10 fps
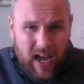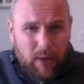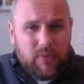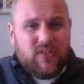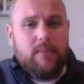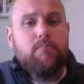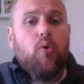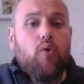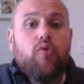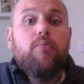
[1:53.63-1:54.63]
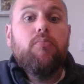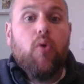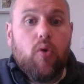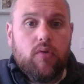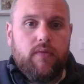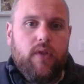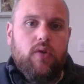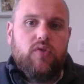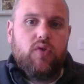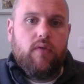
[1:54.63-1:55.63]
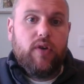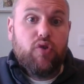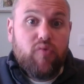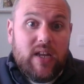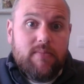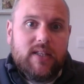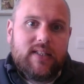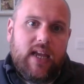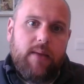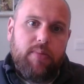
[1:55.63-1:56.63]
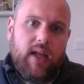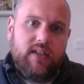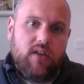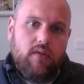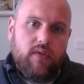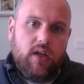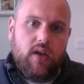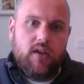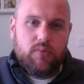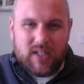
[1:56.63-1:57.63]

And we've seen more and more of those sort of agreements take place over the years,